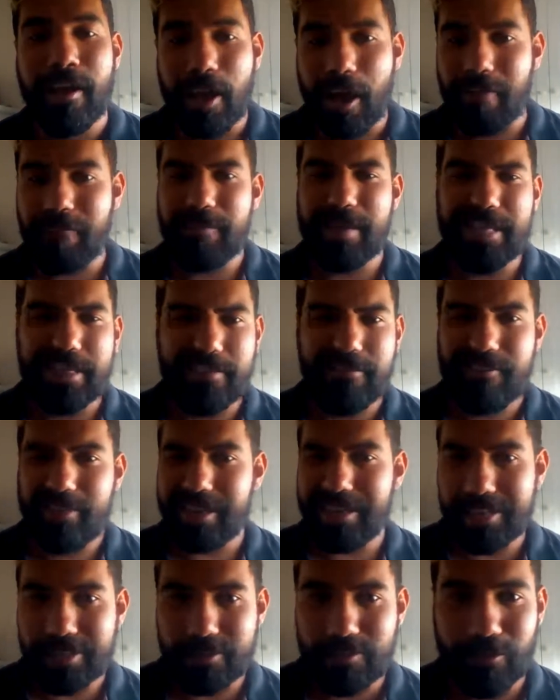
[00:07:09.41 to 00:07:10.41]
I've made them
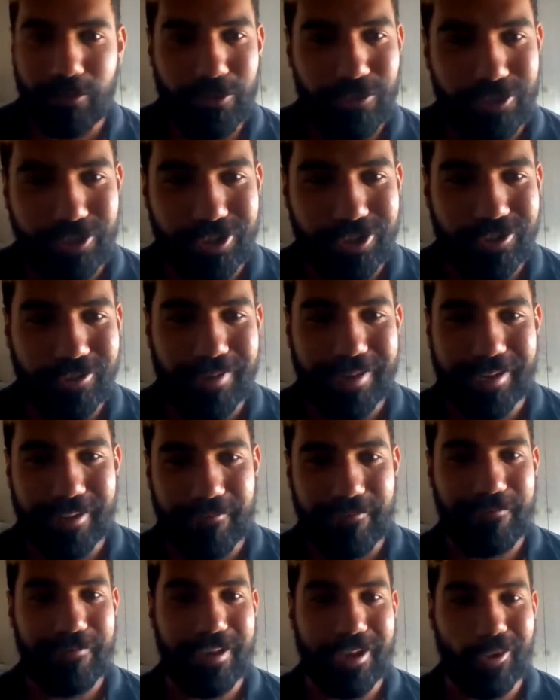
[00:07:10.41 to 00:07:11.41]
really small just so I
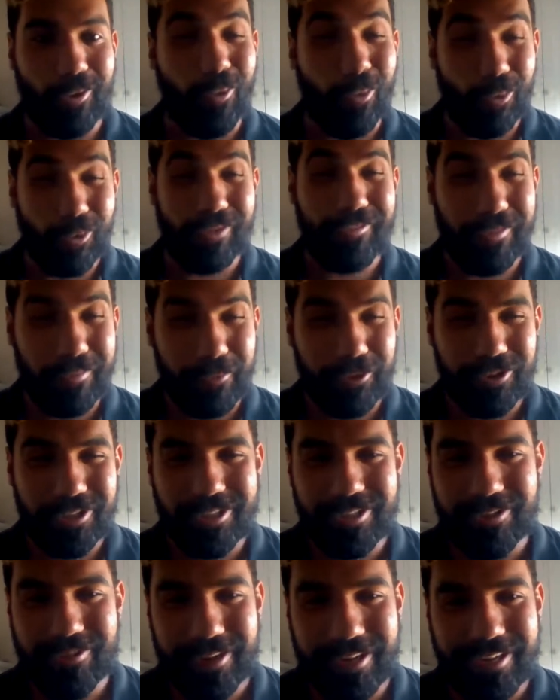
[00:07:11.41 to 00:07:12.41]
can fit all of them on the
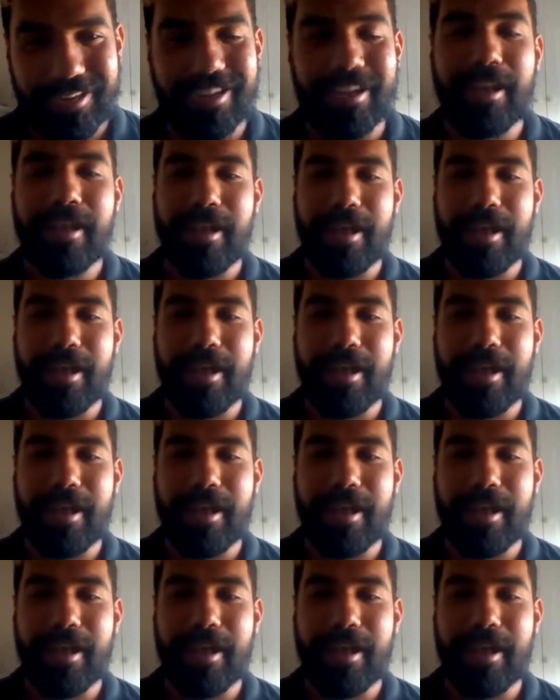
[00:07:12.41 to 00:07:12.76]
screen,